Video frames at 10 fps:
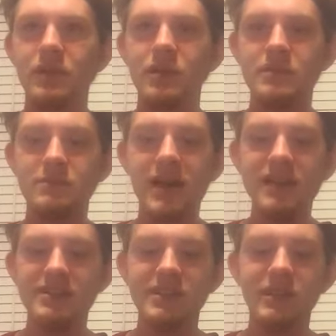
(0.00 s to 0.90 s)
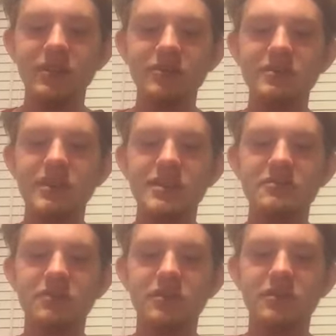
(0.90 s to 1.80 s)
"It's back to the old
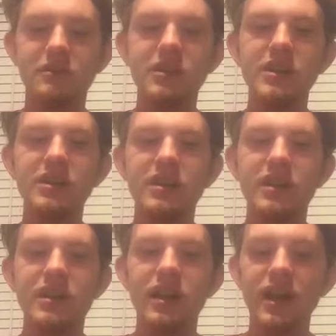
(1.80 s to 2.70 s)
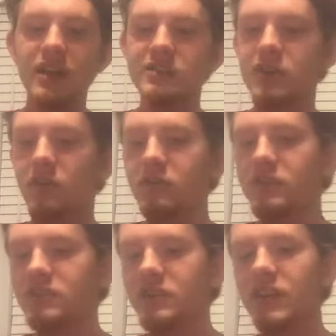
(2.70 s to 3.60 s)
days with me and Tony
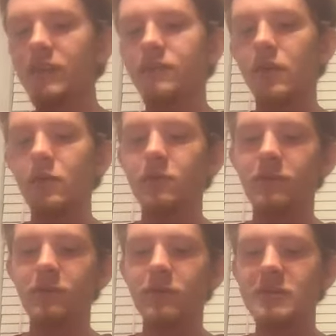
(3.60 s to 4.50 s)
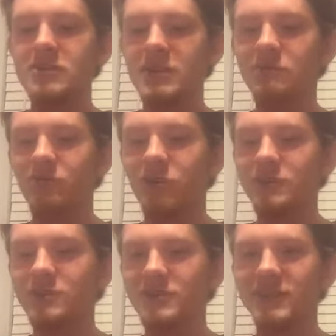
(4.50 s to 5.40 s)
Schiavone before Jim
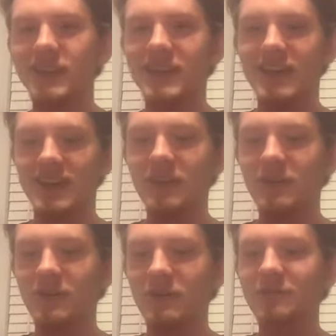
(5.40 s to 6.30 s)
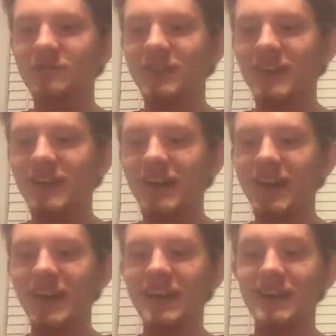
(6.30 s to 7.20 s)
Ross is laying at home."
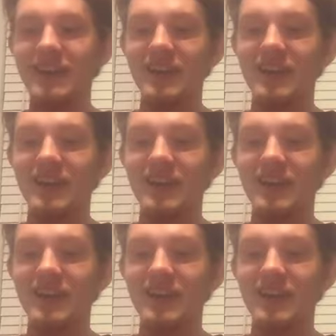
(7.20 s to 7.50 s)
And